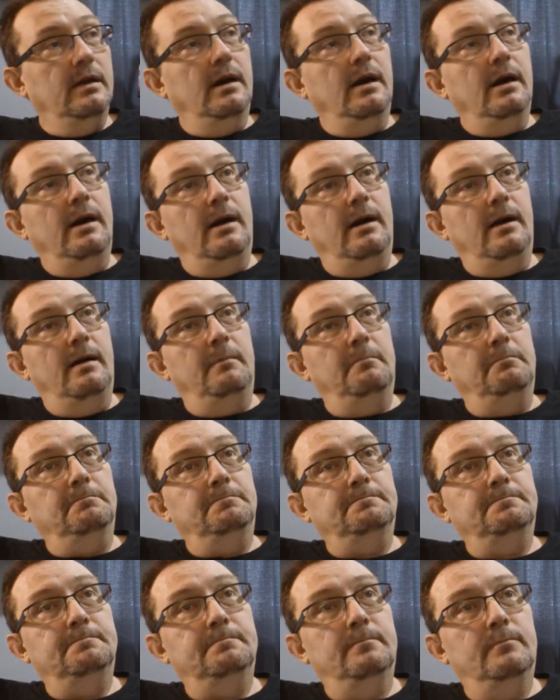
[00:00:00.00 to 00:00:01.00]

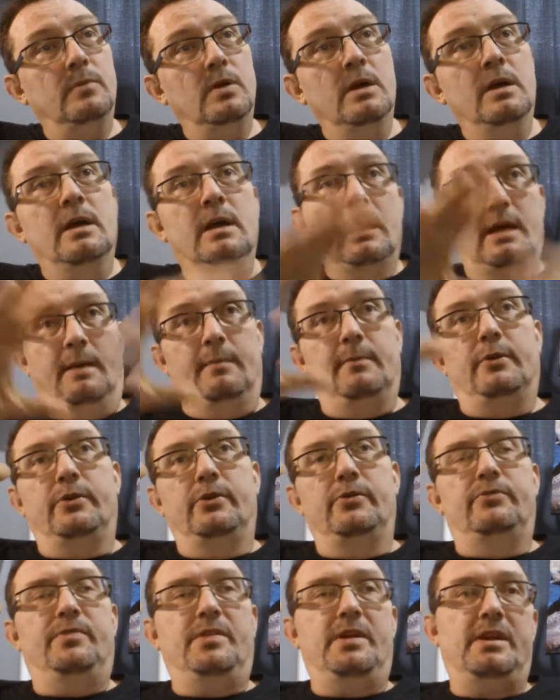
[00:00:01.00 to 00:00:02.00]
I'm going to
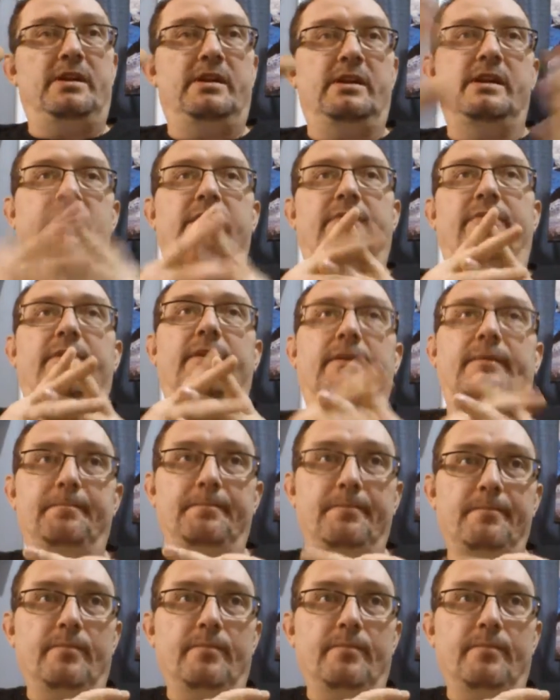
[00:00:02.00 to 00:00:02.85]
do something different.